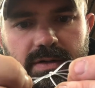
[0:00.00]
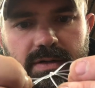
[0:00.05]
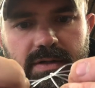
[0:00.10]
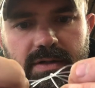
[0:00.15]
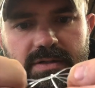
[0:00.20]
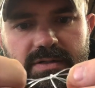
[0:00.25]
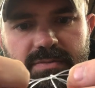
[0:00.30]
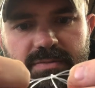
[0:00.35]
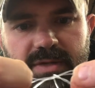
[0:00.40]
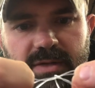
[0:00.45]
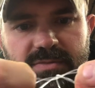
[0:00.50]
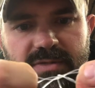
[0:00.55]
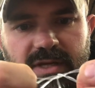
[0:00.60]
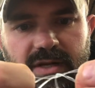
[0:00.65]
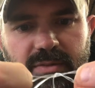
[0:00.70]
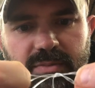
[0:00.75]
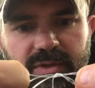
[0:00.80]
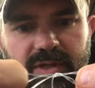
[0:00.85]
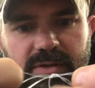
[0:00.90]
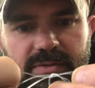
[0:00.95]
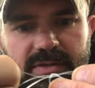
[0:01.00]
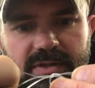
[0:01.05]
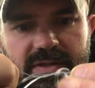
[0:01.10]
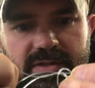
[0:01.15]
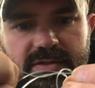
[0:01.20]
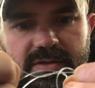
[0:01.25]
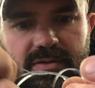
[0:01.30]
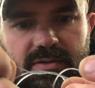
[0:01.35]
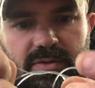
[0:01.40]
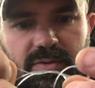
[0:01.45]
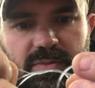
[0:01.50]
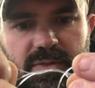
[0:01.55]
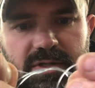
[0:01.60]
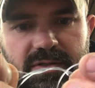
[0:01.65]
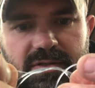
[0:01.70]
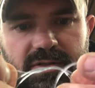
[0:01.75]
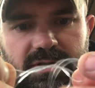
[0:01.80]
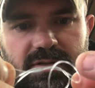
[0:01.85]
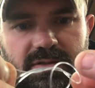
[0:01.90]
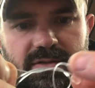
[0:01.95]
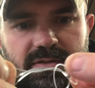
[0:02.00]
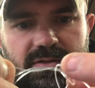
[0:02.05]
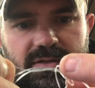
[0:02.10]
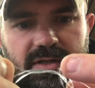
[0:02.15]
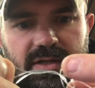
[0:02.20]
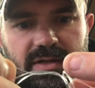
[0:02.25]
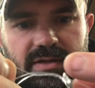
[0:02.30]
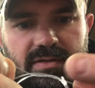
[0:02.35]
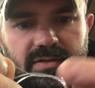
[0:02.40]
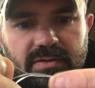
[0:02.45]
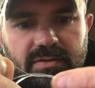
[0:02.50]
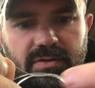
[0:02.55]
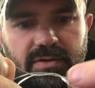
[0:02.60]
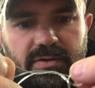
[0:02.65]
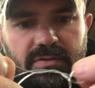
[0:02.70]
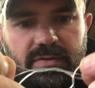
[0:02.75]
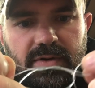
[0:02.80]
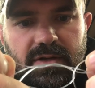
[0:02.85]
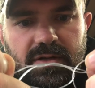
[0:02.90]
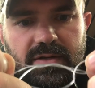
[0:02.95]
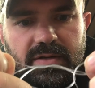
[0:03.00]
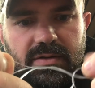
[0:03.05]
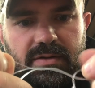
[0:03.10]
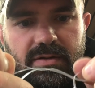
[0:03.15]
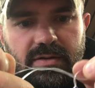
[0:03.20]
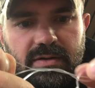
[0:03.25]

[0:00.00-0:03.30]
Uh, sometimes you got to play with this a little bit to, to get it to look right.